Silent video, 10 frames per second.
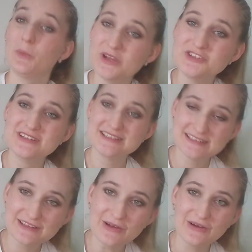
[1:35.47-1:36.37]
which is
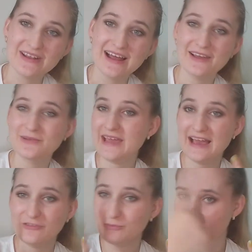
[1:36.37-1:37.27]
a lot. I only
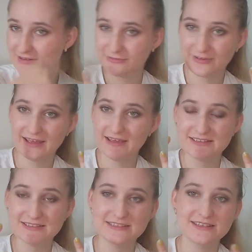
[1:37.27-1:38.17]
have one
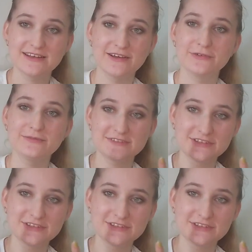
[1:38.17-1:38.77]
face, you know,